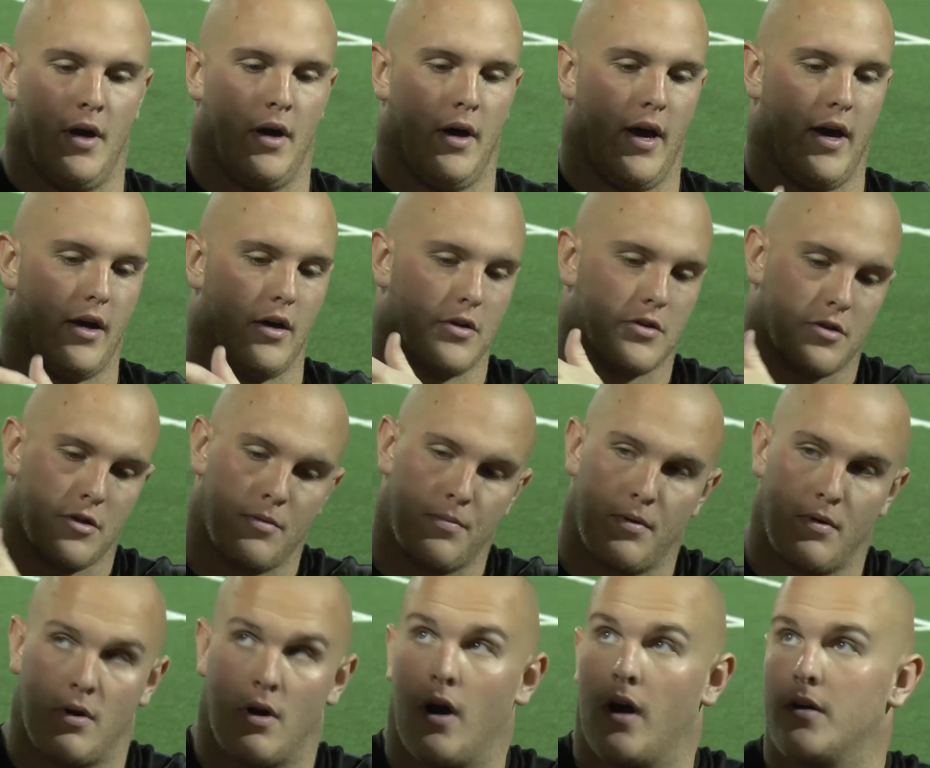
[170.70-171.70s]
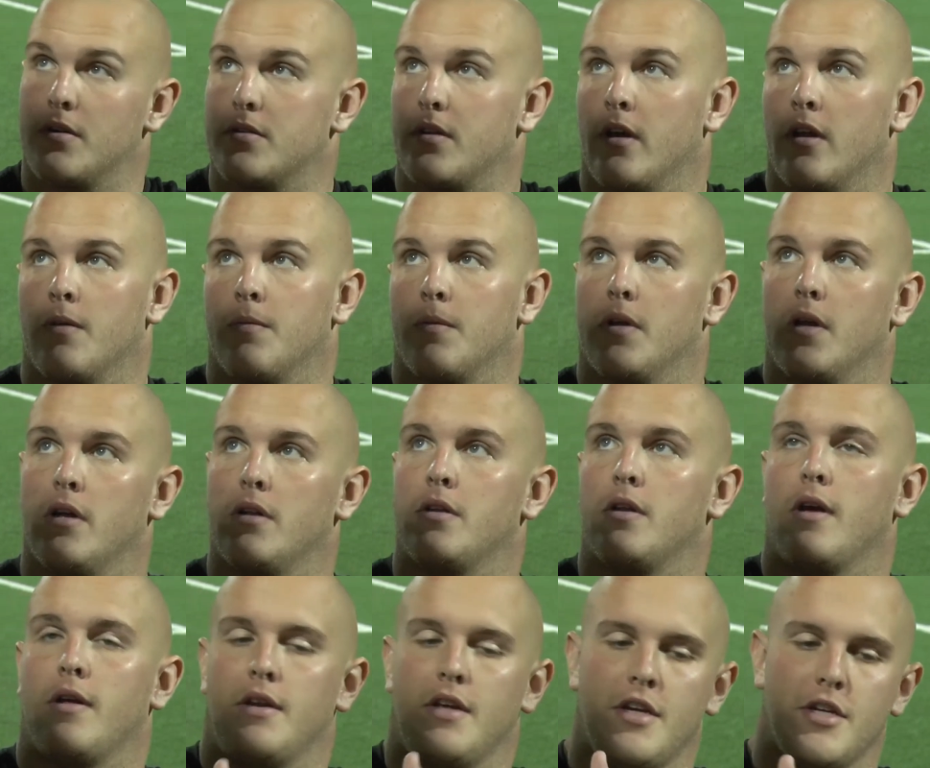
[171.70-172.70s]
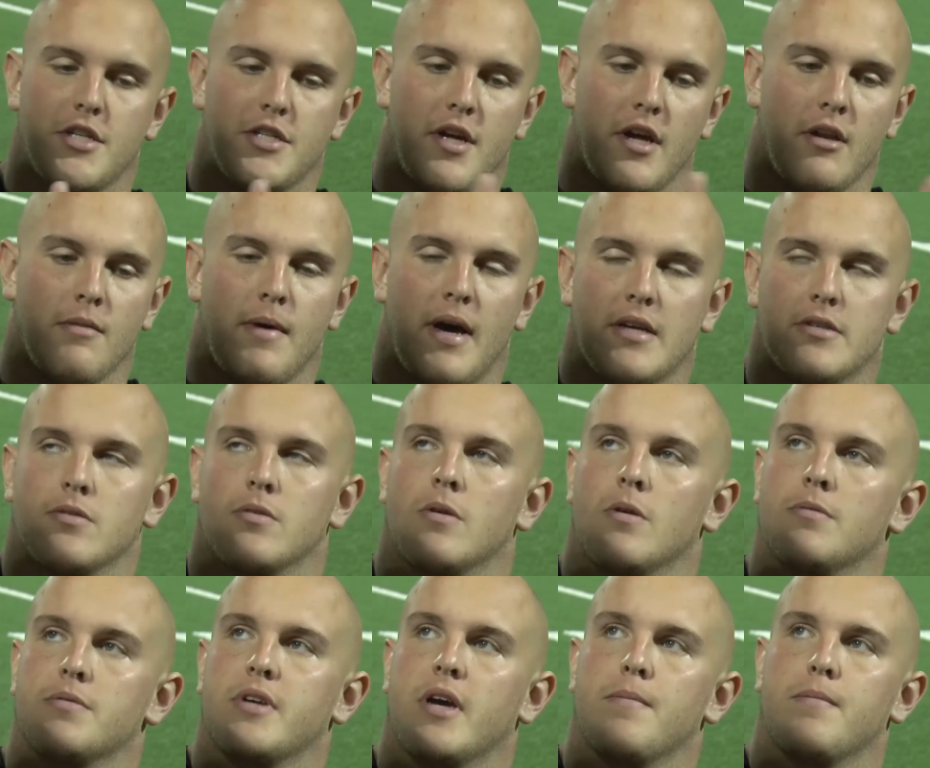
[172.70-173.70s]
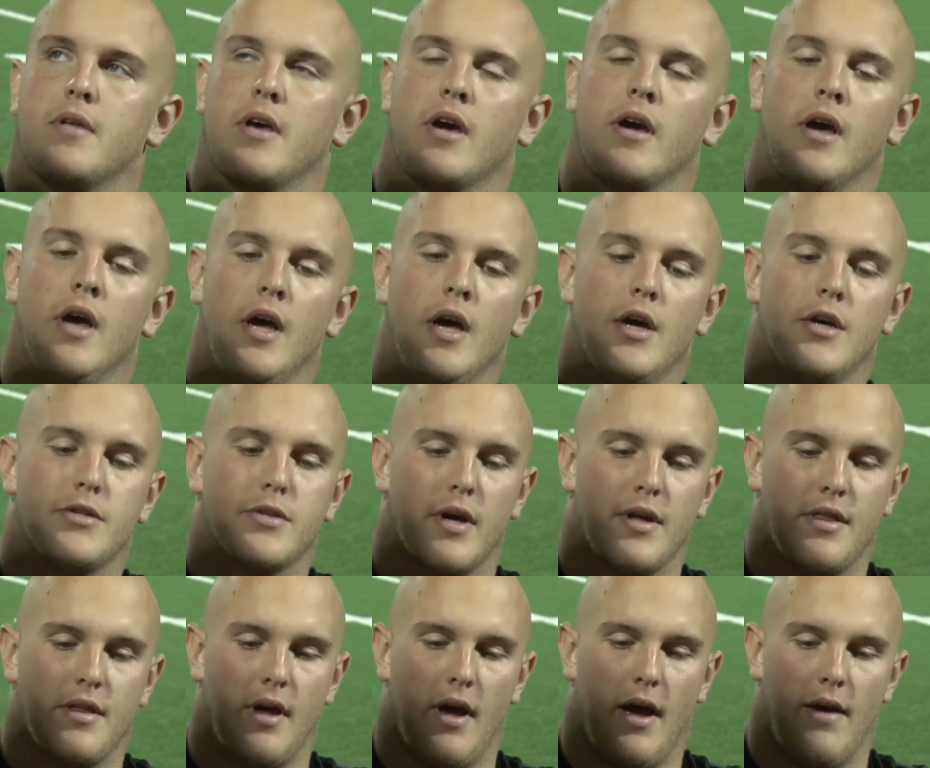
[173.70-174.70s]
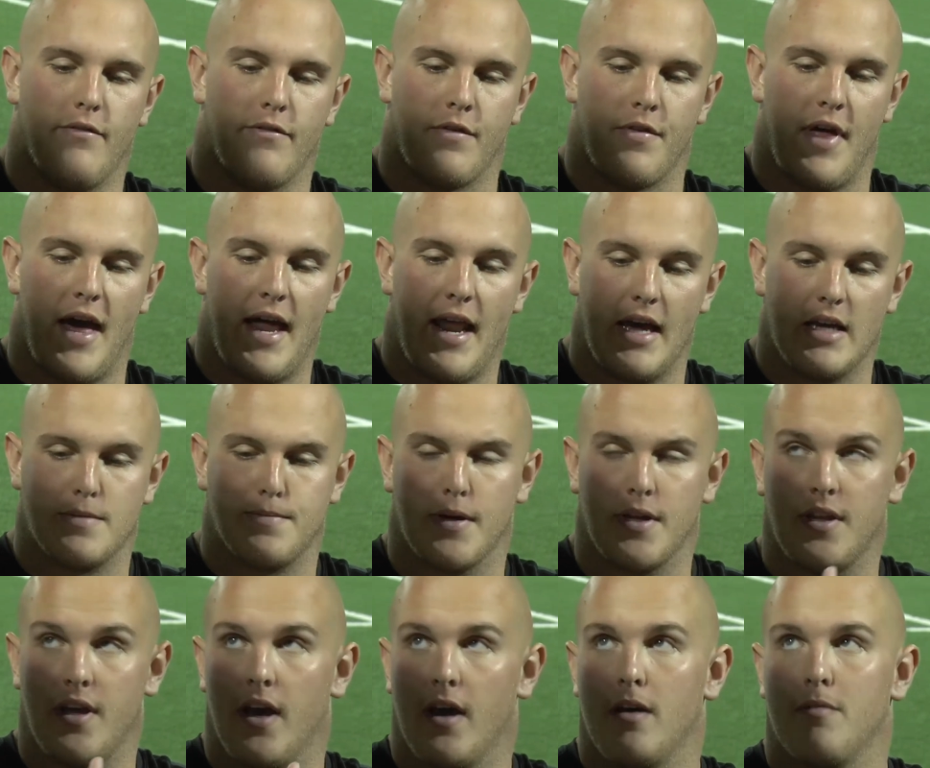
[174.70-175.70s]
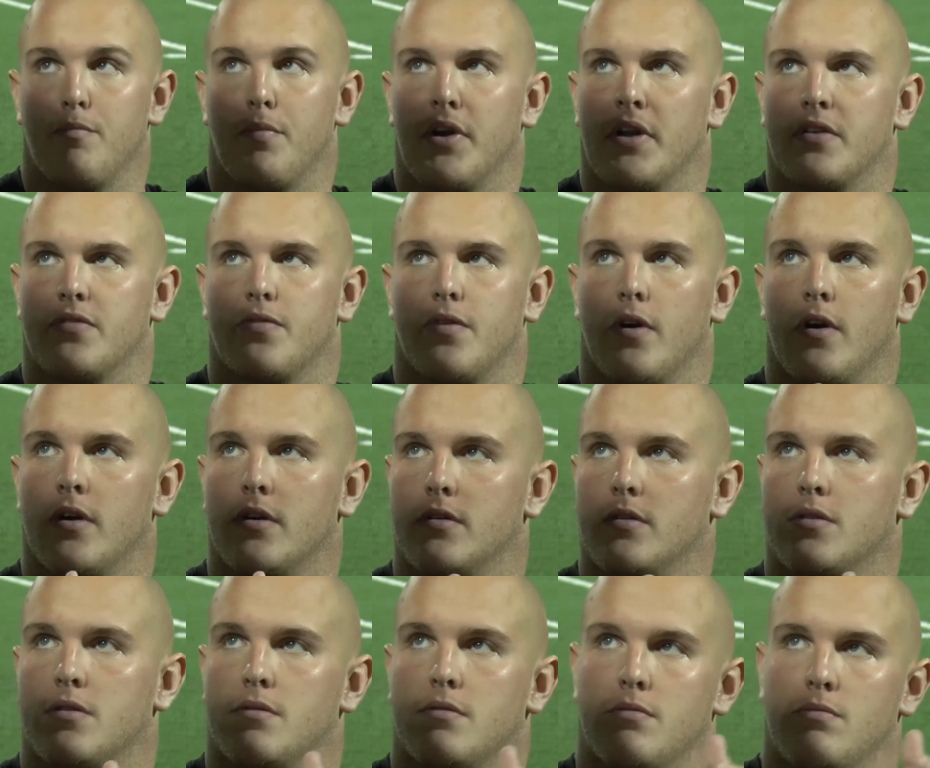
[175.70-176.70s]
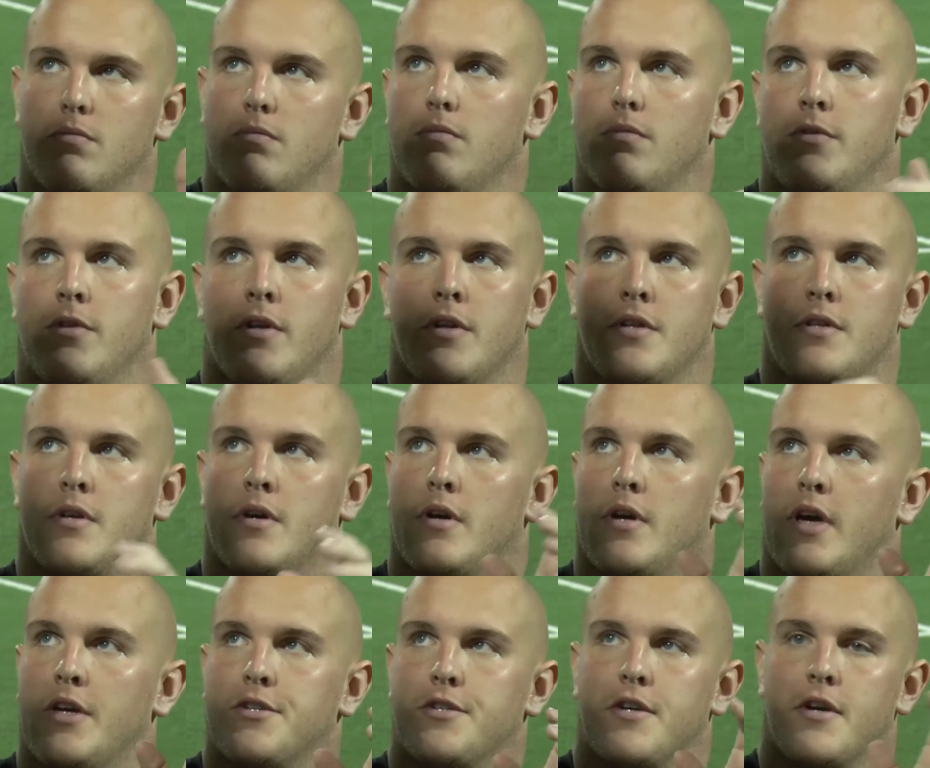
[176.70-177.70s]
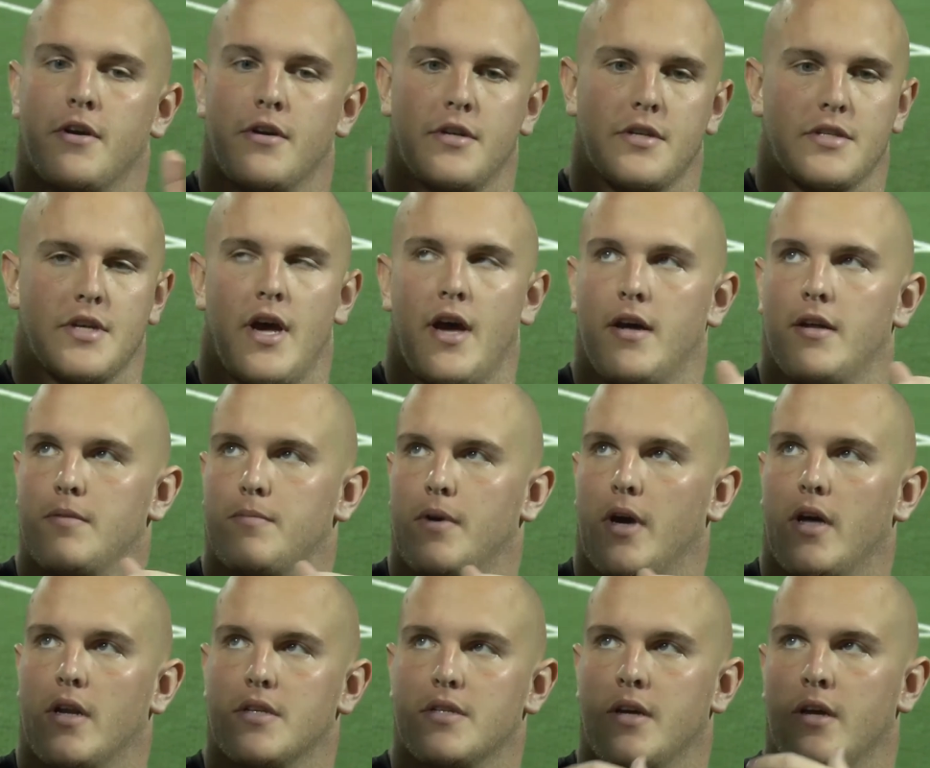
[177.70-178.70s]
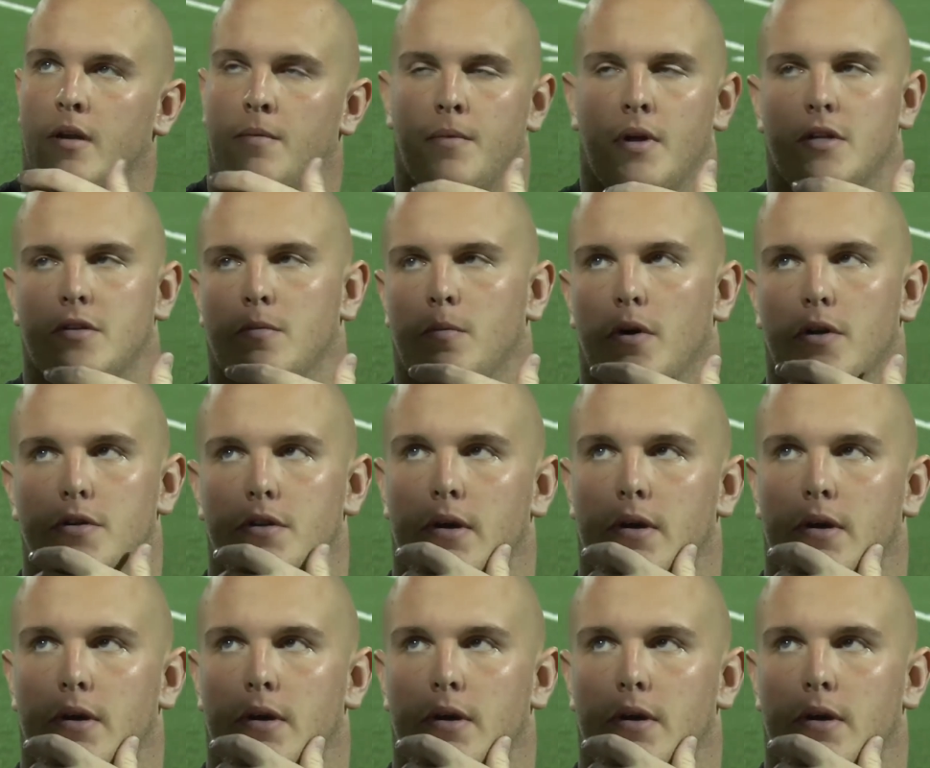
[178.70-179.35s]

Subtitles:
Hang on Sloopy in Ohio Stadium. And each stadium has their own type thing. So for that aspect, but as far as the engineering design behind the stadium, not so much.